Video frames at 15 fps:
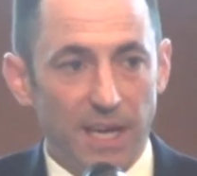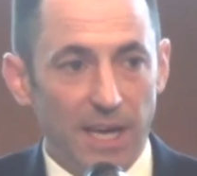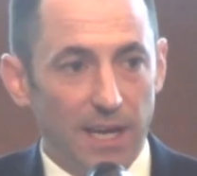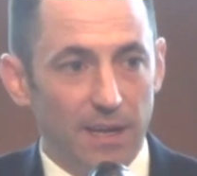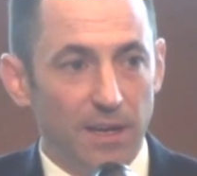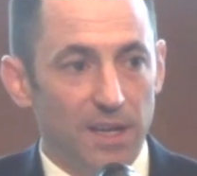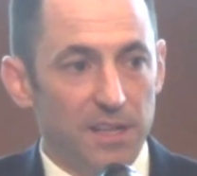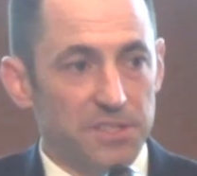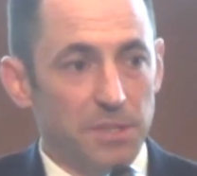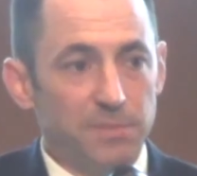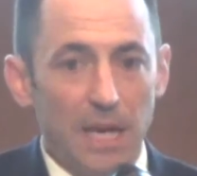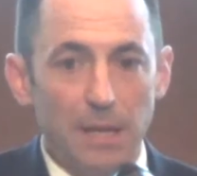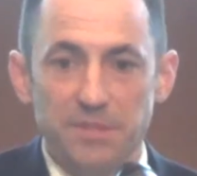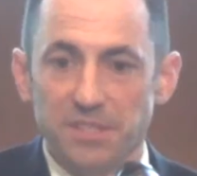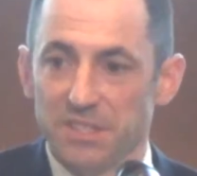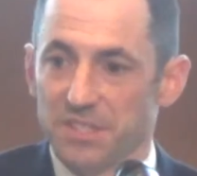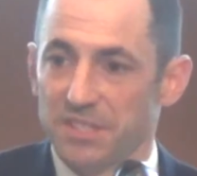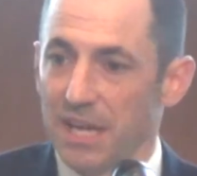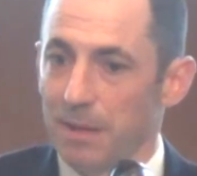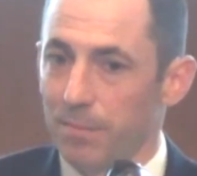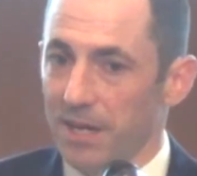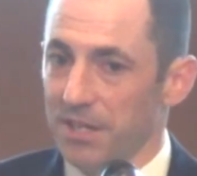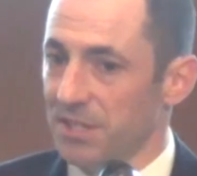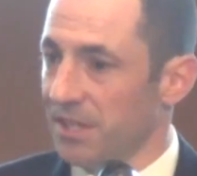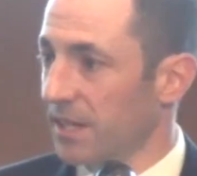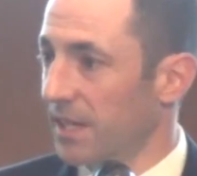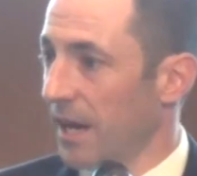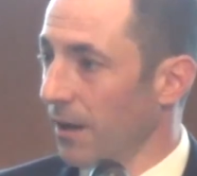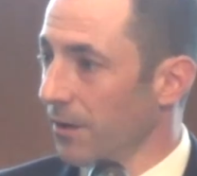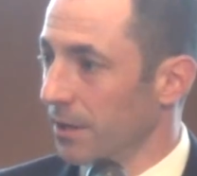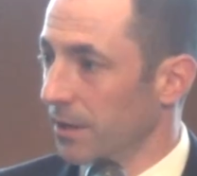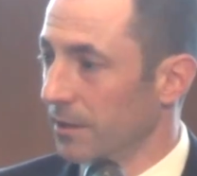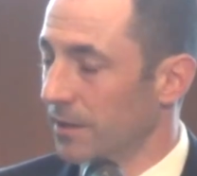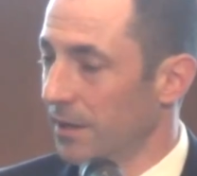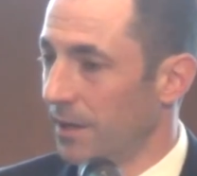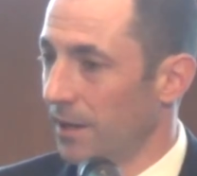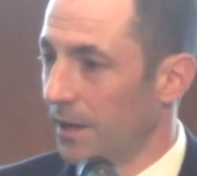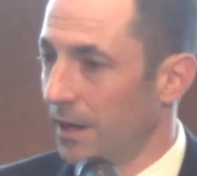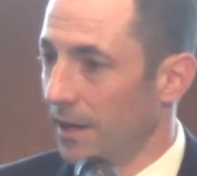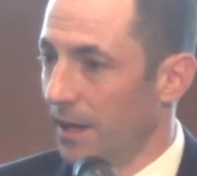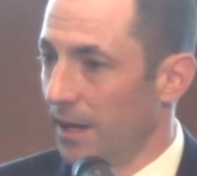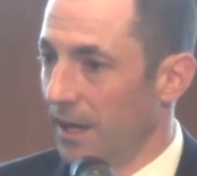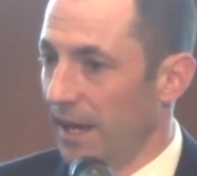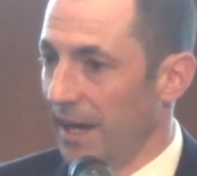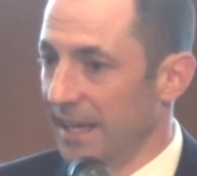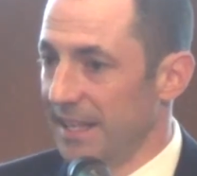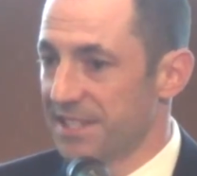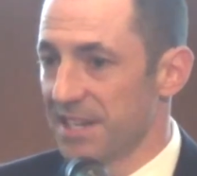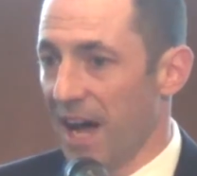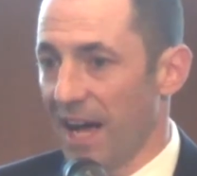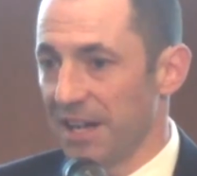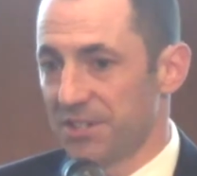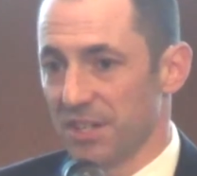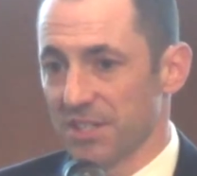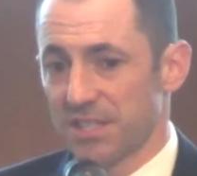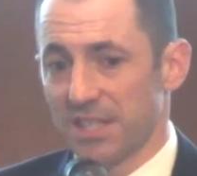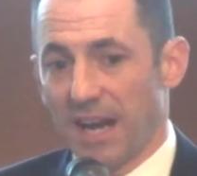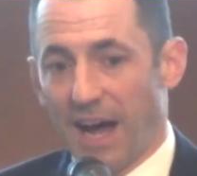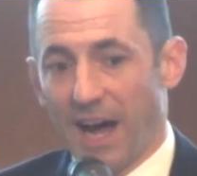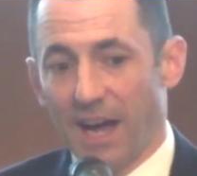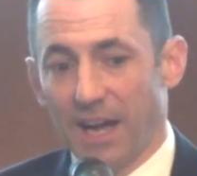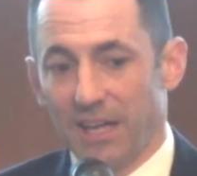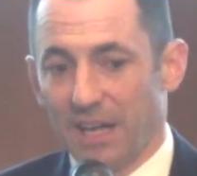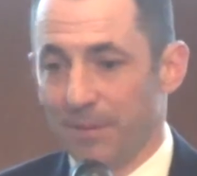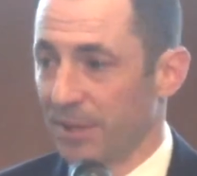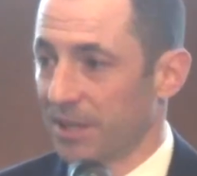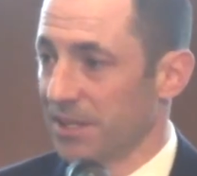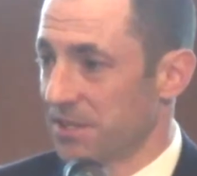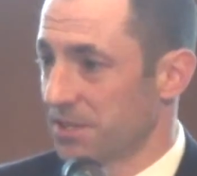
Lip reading: day, sometimes in the same patient encounter. It's not just that I am a